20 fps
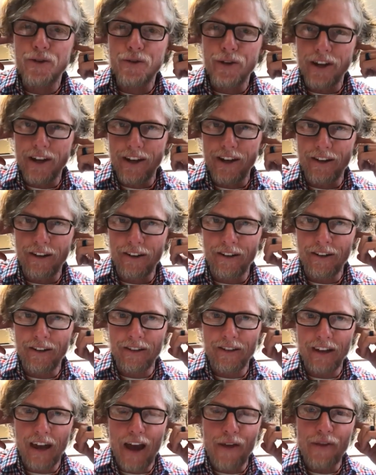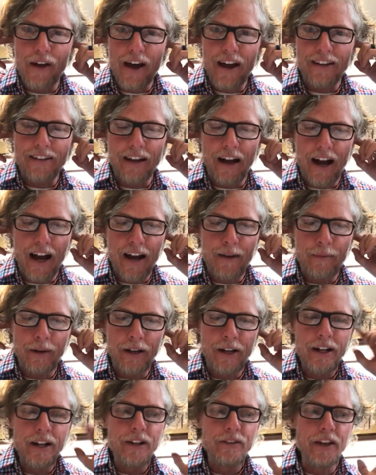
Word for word: your ears at that time,